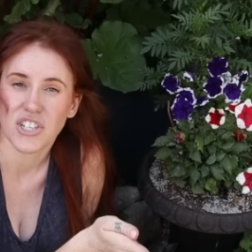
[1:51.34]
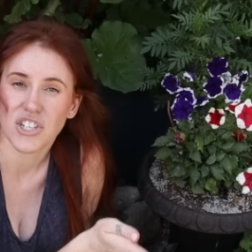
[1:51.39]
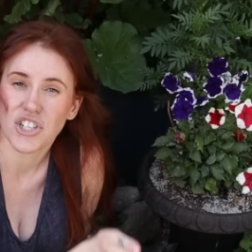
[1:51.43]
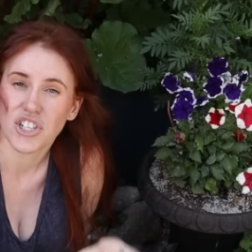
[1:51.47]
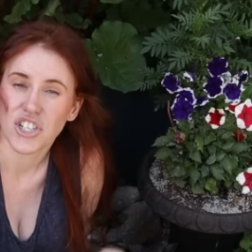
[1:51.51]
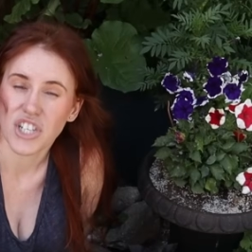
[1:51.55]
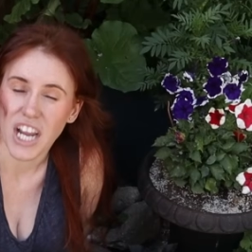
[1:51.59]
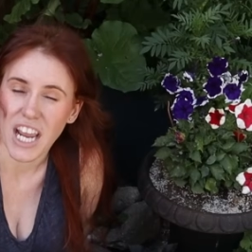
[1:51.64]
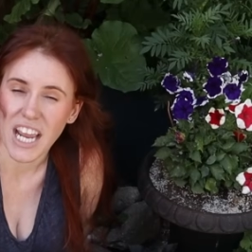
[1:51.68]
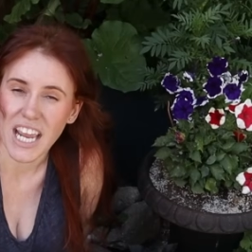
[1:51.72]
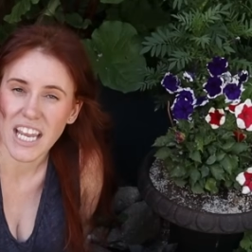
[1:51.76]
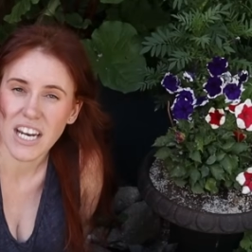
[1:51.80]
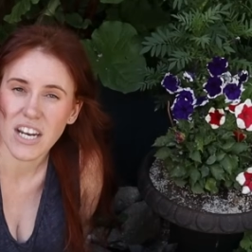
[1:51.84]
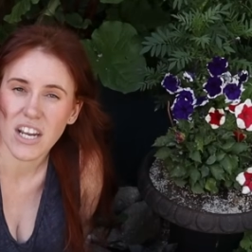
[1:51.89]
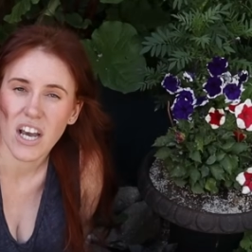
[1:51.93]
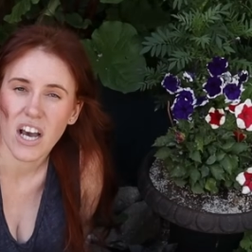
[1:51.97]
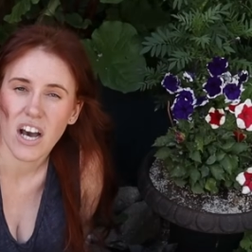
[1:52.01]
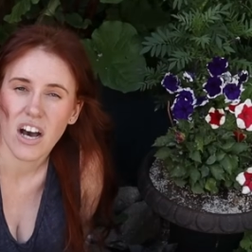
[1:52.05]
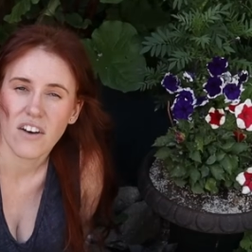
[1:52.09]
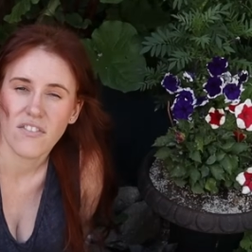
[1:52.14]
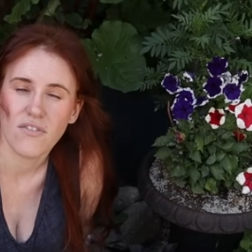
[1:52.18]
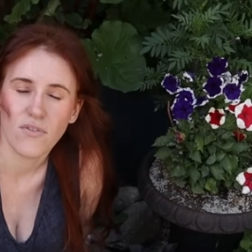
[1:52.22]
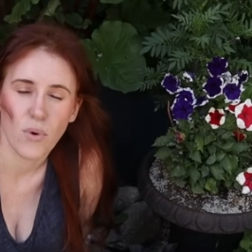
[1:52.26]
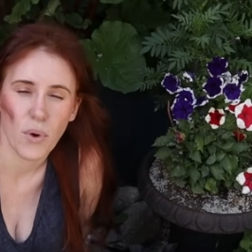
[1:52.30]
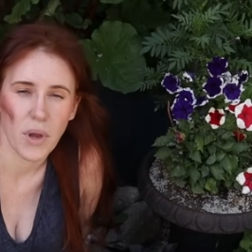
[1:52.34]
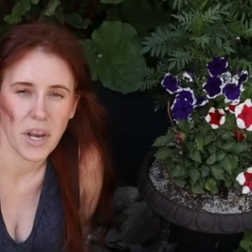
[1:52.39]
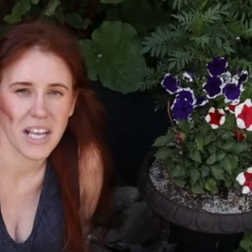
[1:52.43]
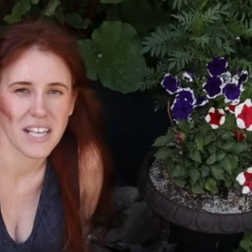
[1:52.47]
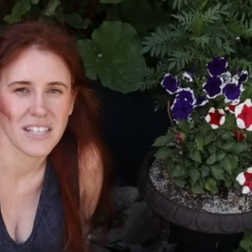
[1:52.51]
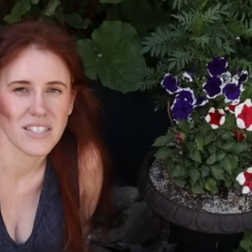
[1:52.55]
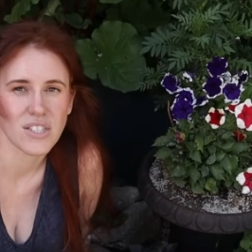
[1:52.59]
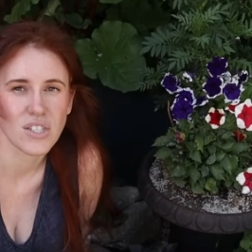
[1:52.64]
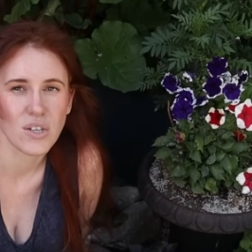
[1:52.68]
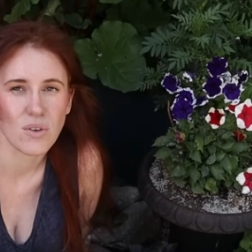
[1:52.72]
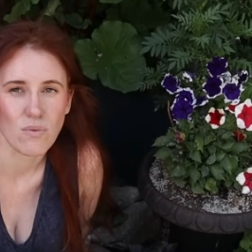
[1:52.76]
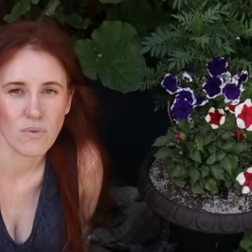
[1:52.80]
shade
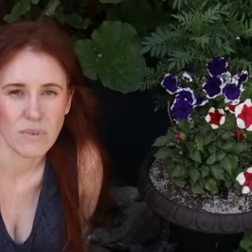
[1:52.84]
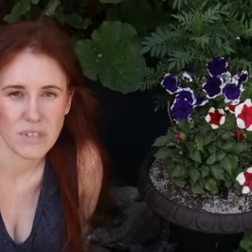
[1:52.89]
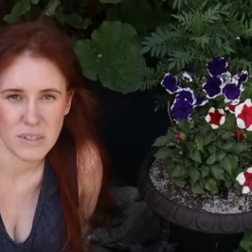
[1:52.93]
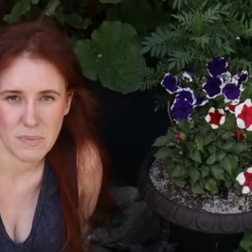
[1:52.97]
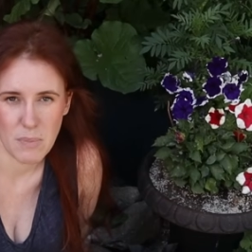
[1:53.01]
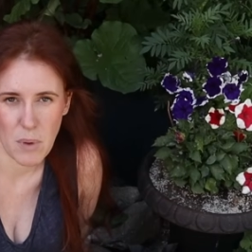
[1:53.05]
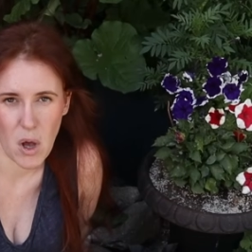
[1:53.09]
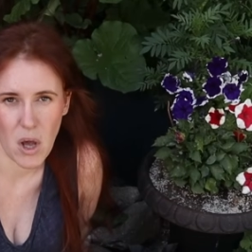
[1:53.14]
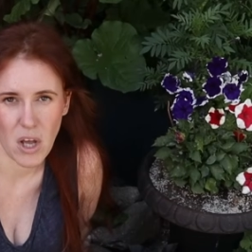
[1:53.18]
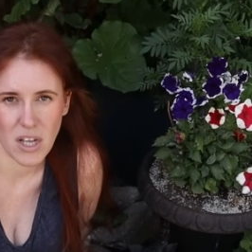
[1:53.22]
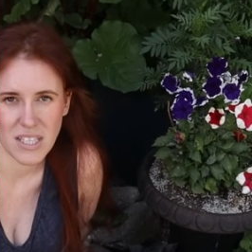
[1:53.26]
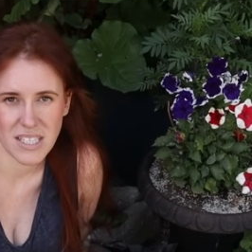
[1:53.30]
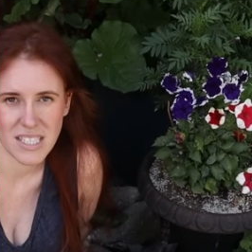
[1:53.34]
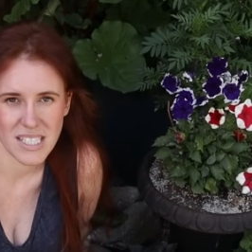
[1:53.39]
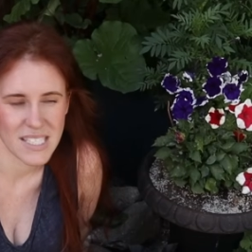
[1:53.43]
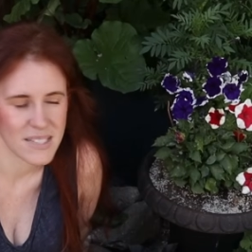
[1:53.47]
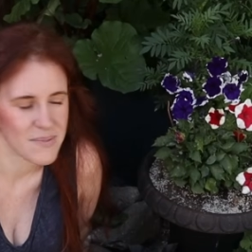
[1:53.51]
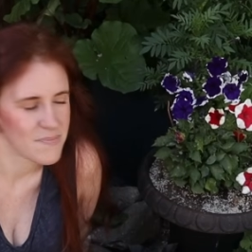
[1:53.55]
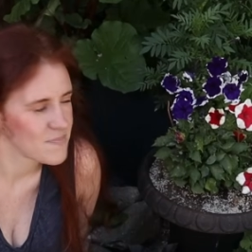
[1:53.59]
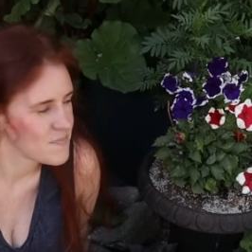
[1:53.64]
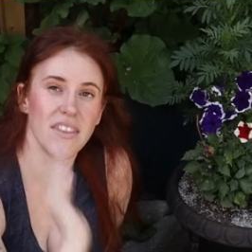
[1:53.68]
avoidance response.